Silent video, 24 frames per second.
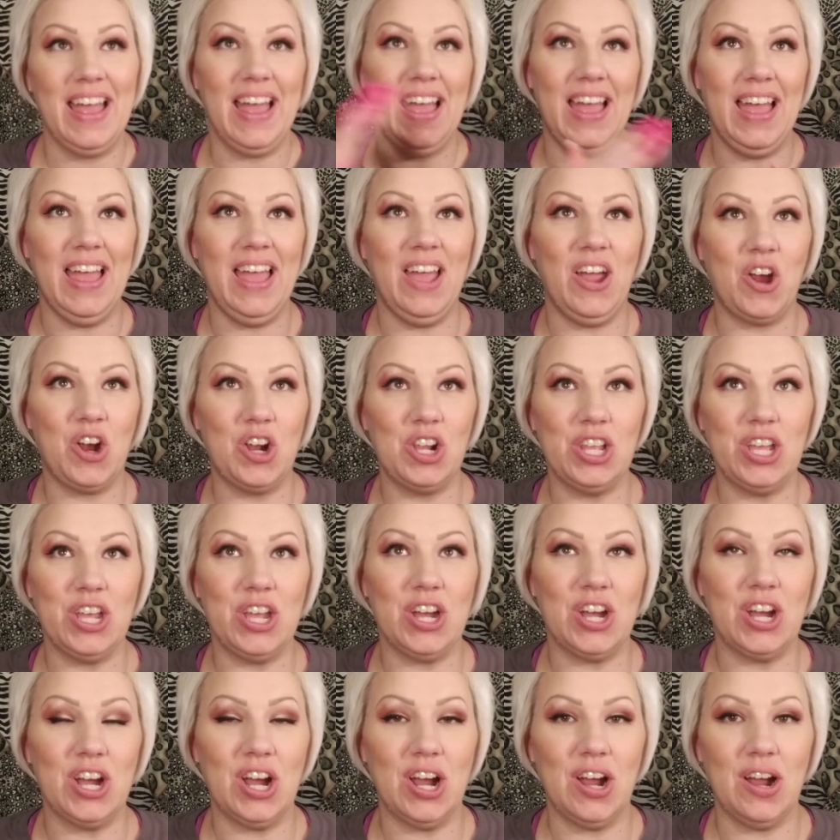
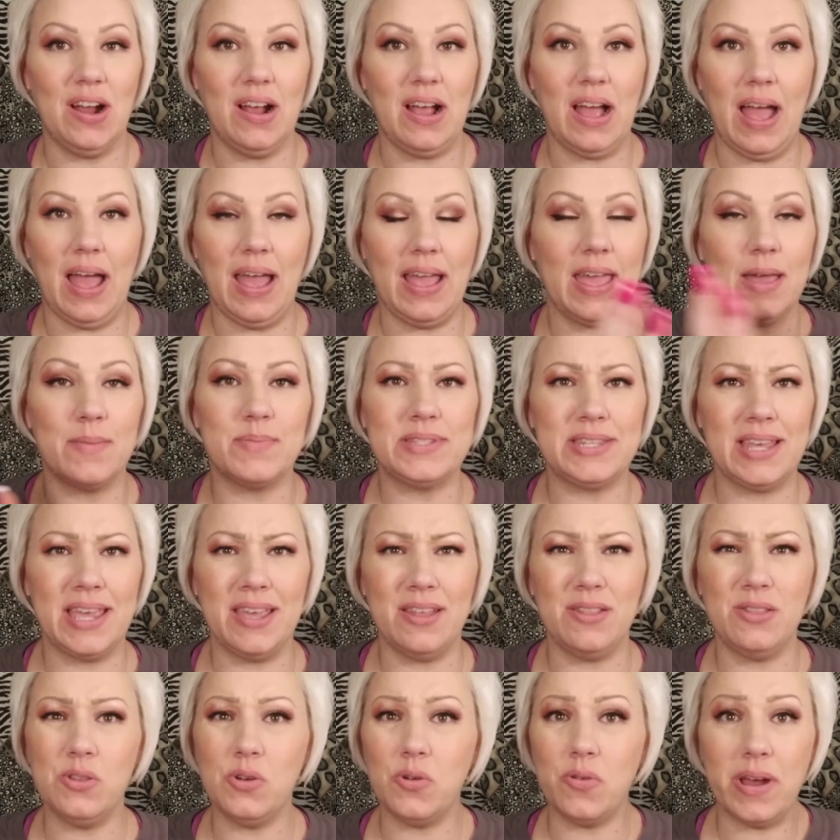Earlier I kept saying
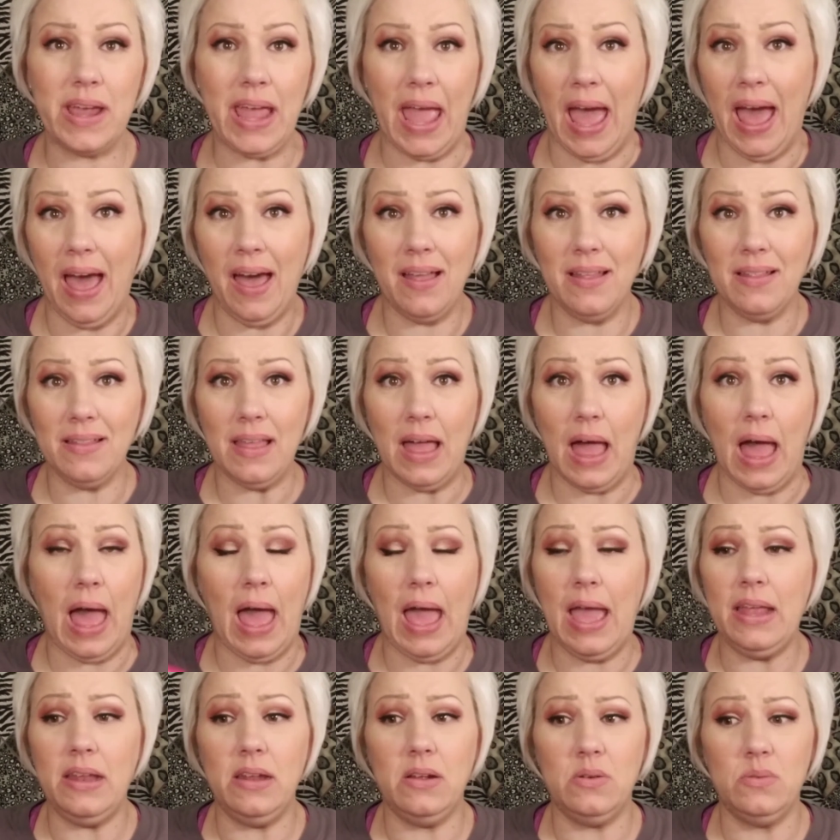L'Oreal. I
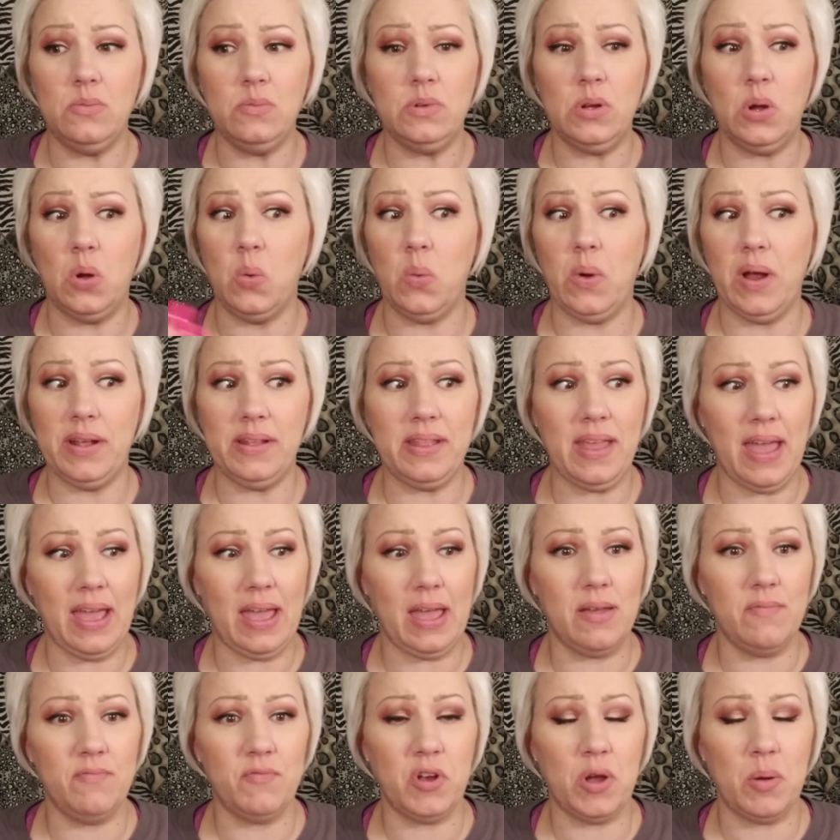don't know where that come
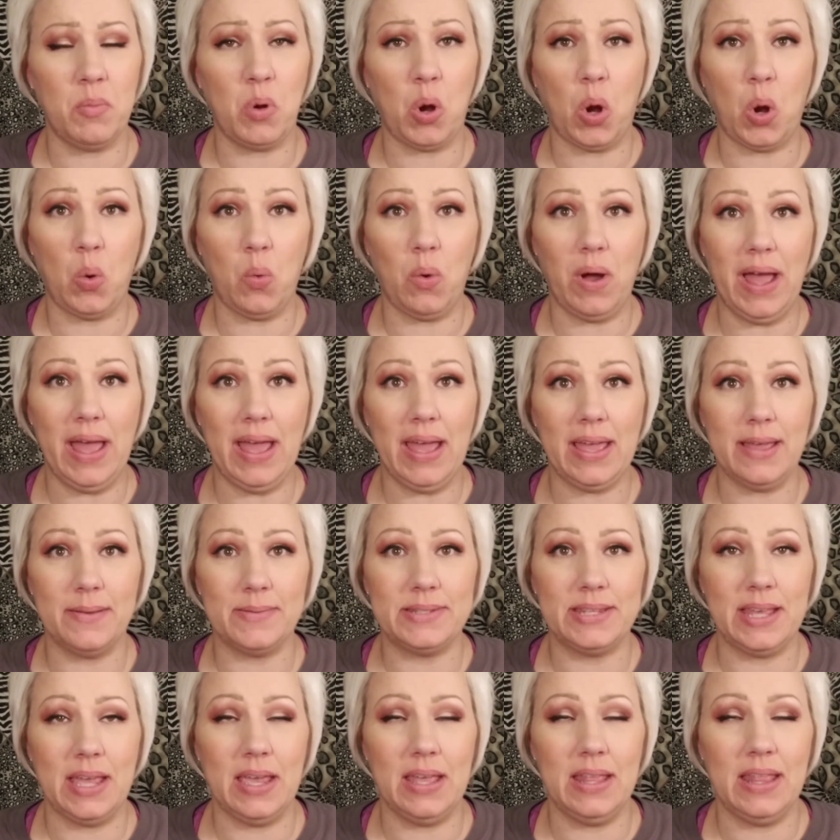from or why I kept
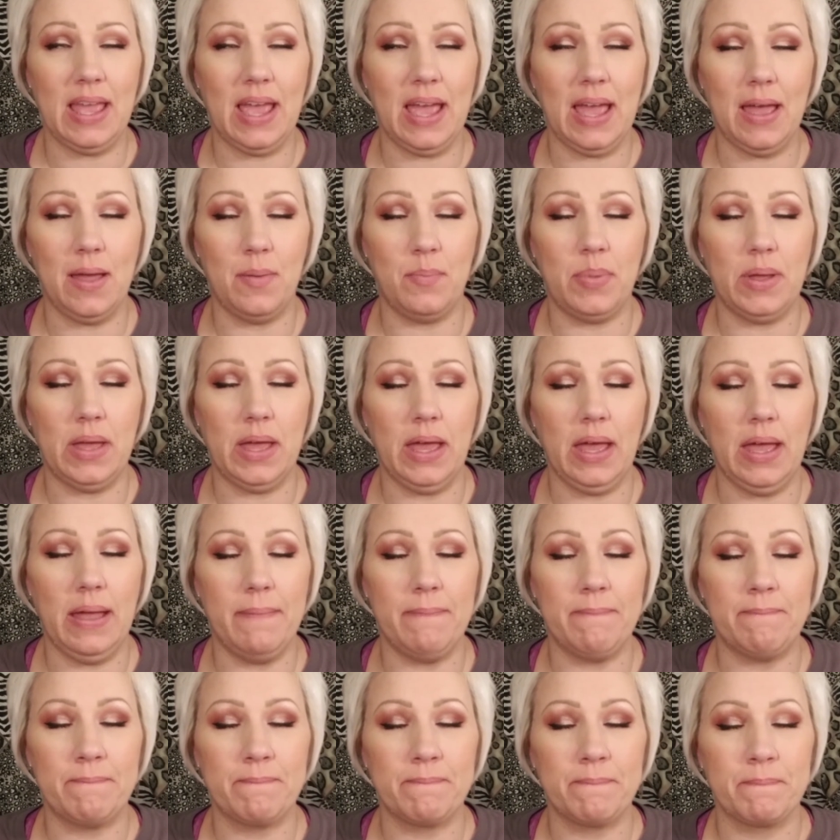saying that, but
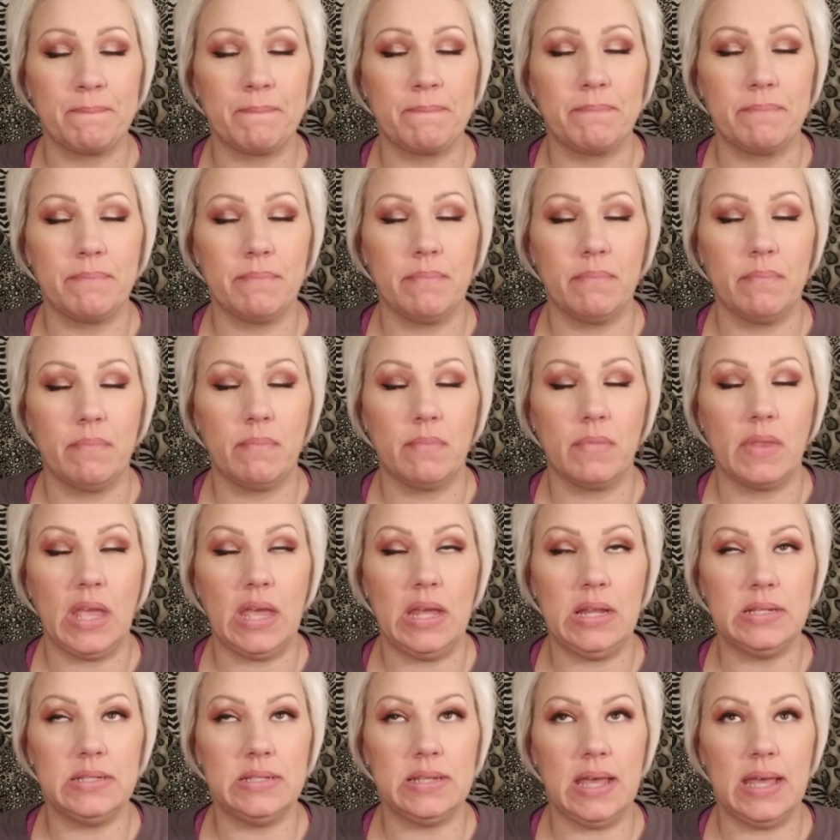it is
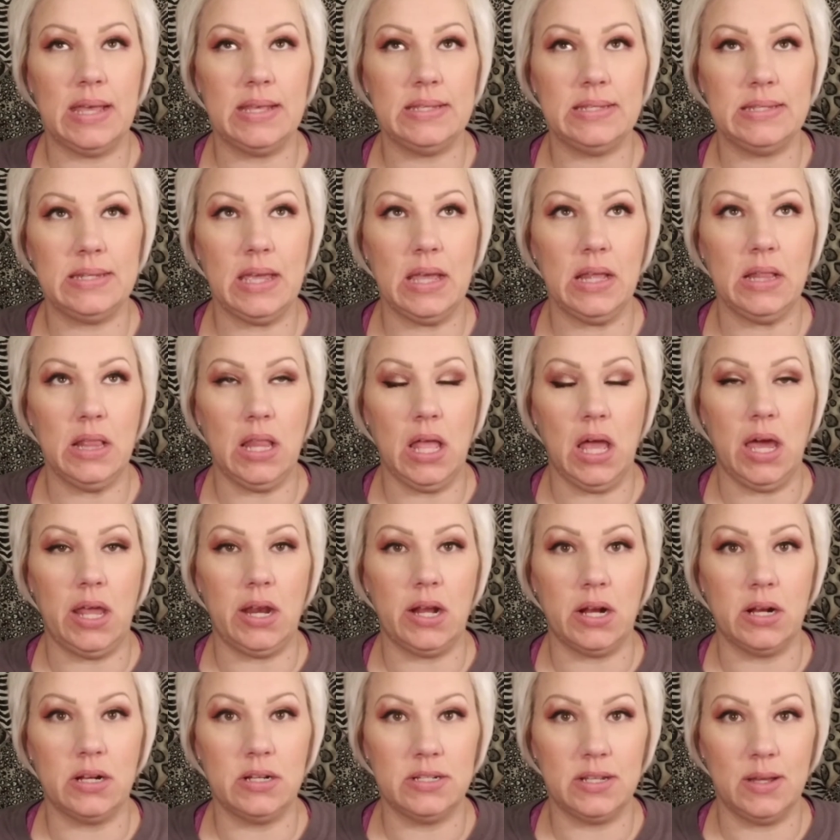the Estee Lauder
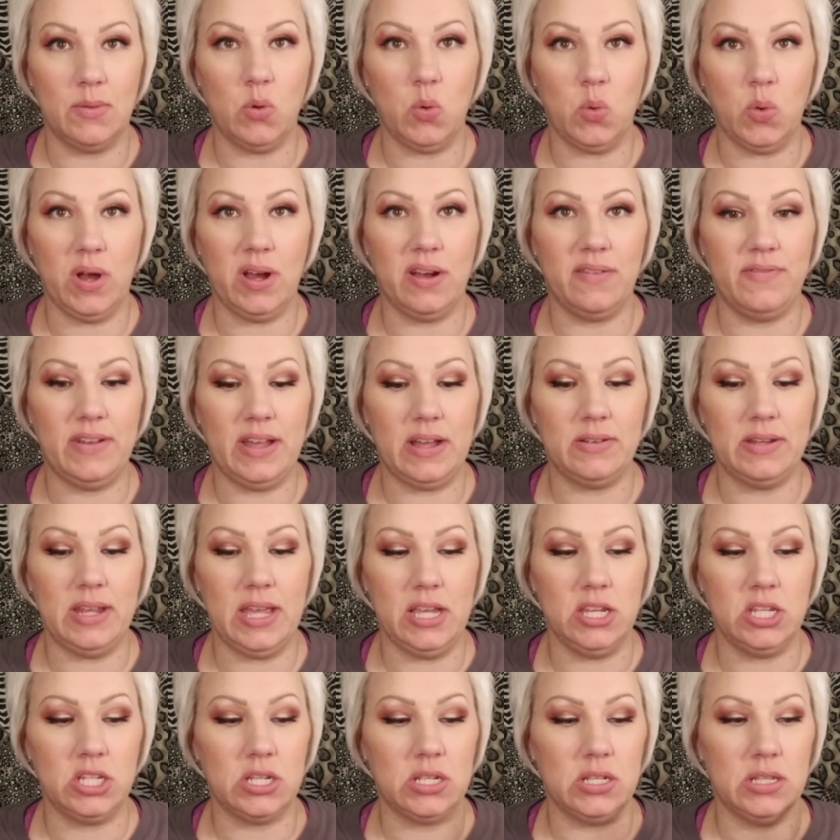Double Wear
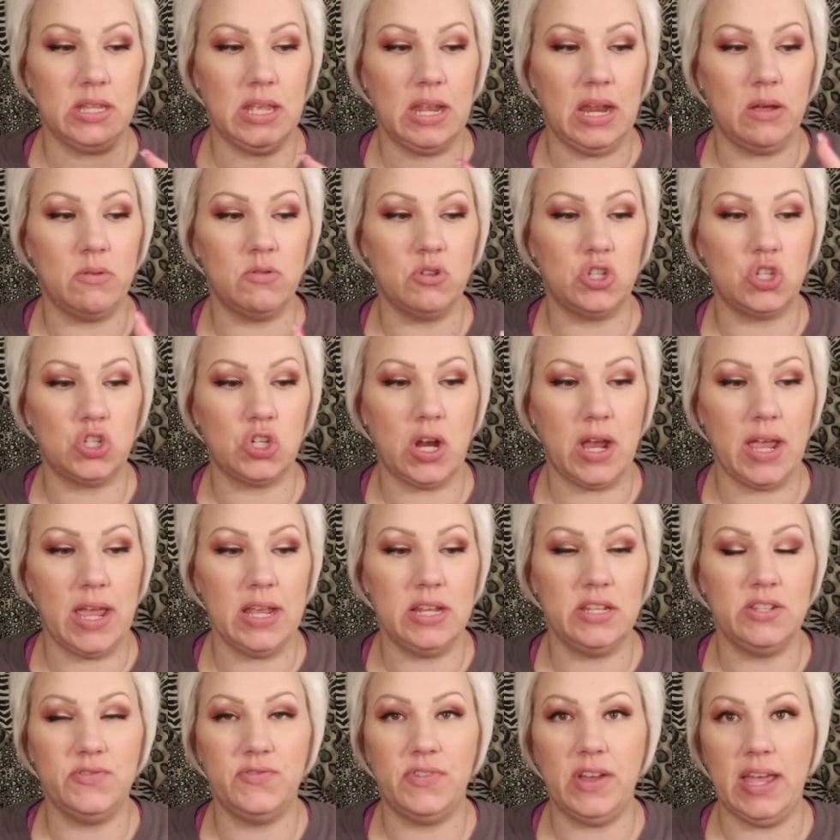Foundation that I was trying to
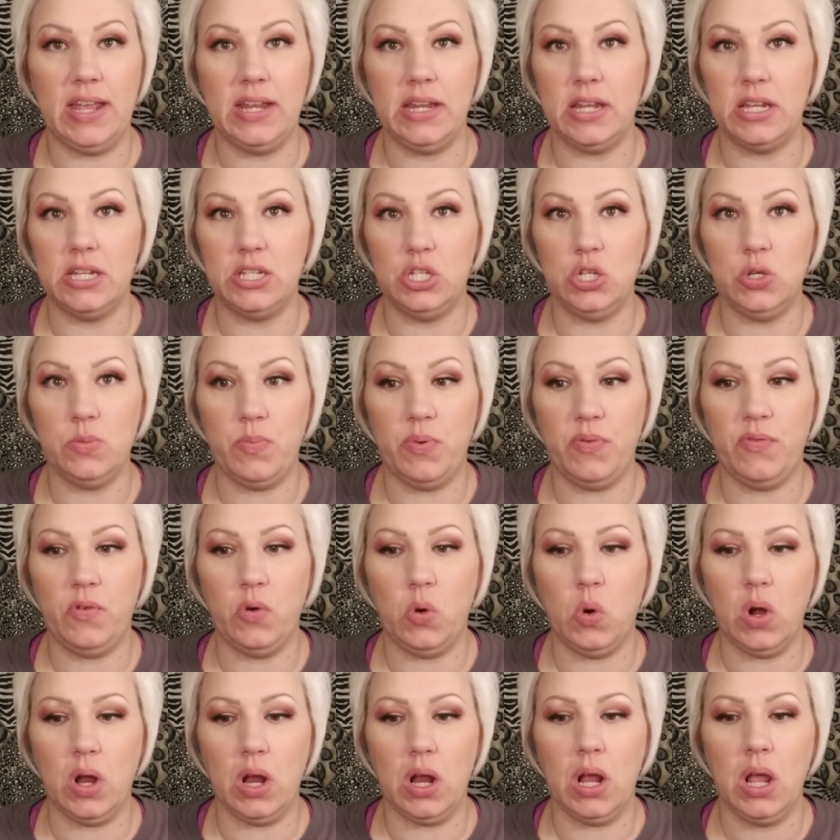find a dupe
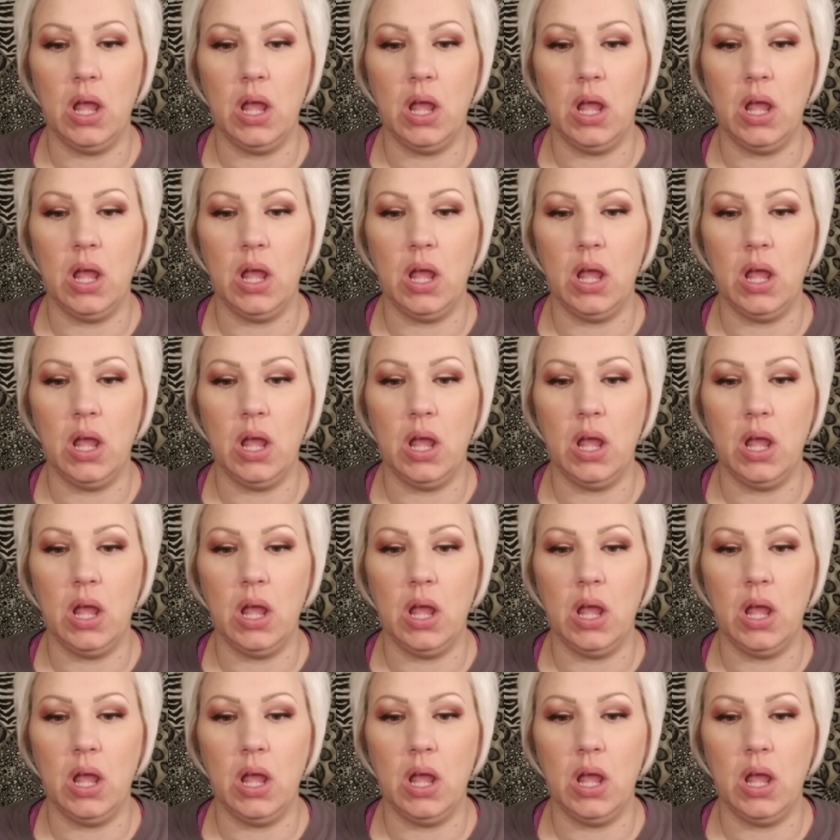for.